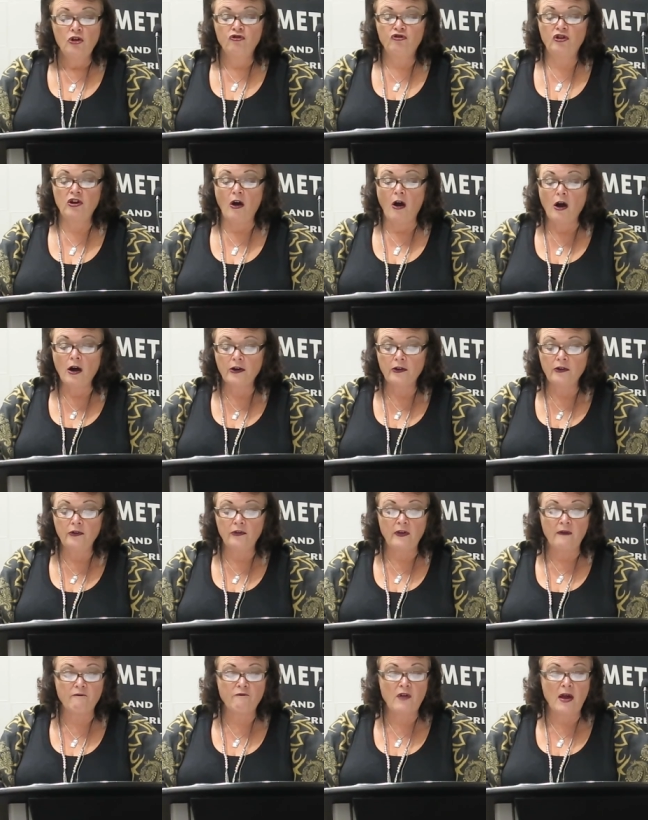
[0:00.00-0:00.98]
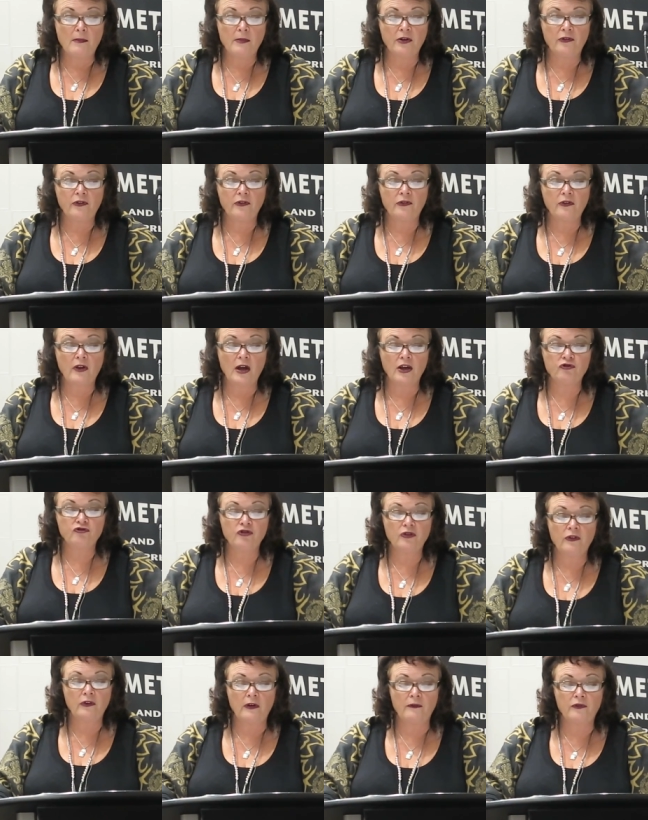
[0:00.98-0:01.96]
She argues that feminist
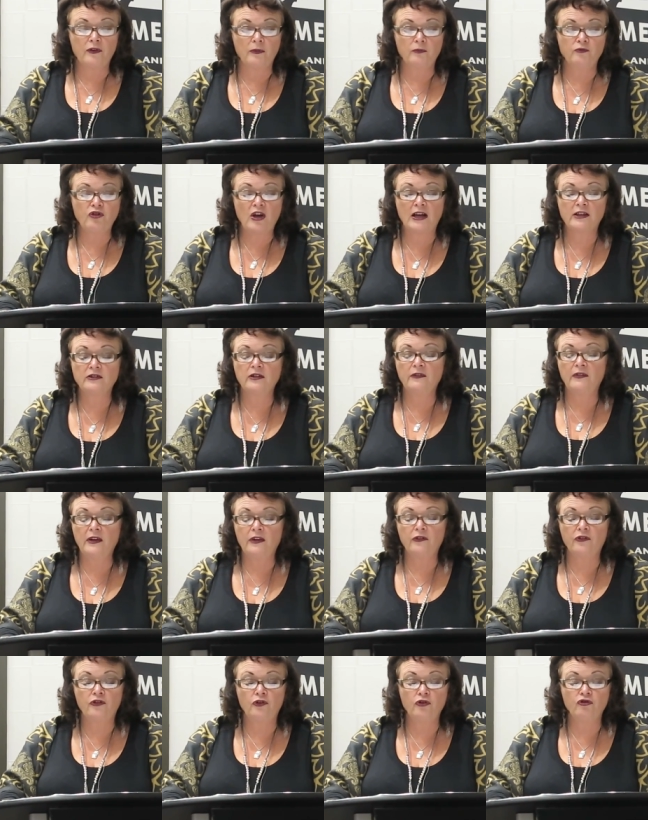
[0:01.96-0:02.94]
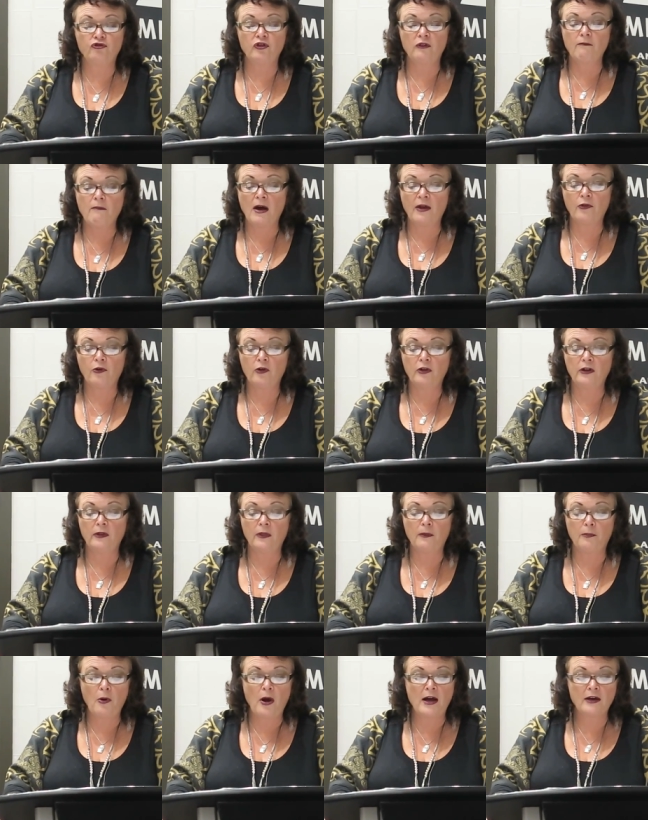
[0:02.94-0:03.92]
discussions have subjected the institution of motherhood
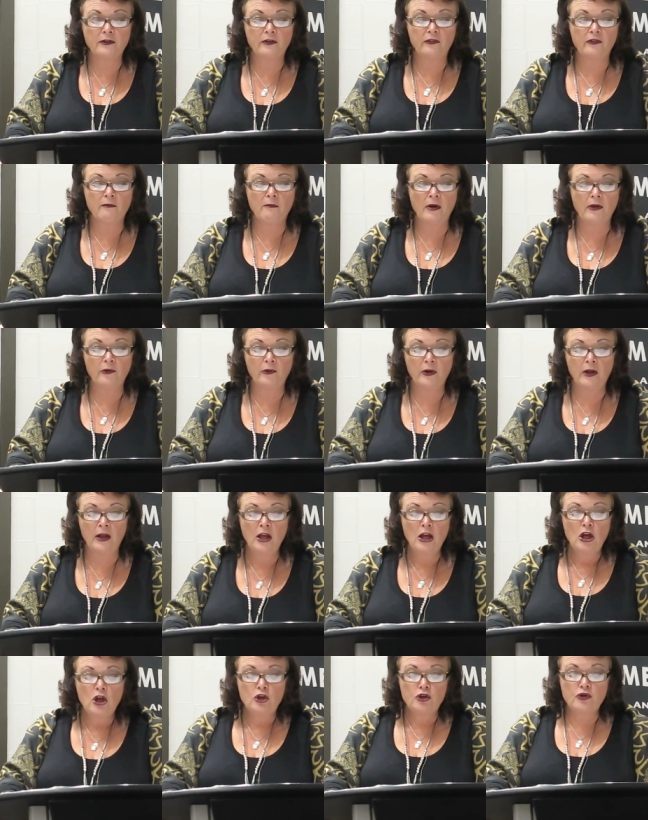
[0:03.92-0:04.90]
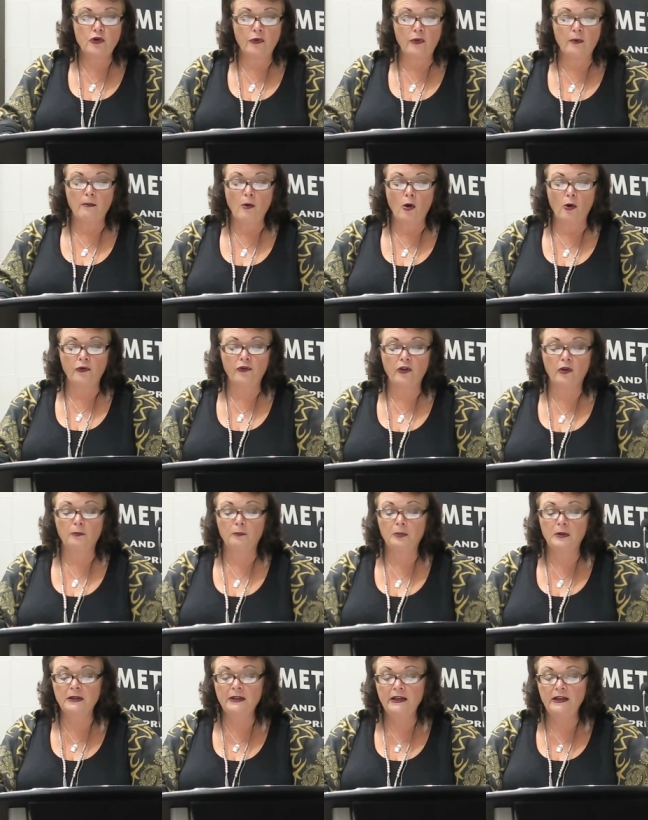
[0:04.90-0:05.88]
and the practice of mothering to their most
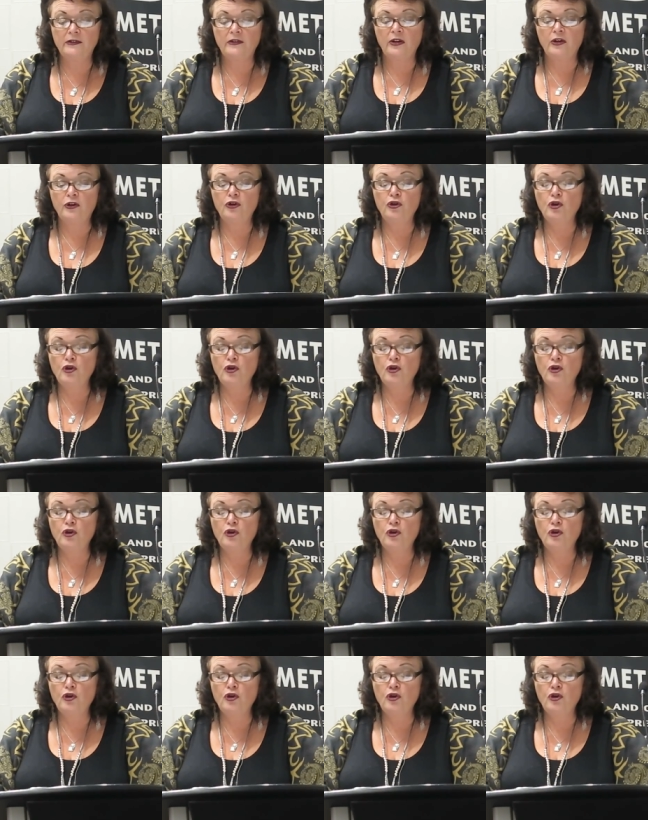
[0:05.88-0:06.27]
complete,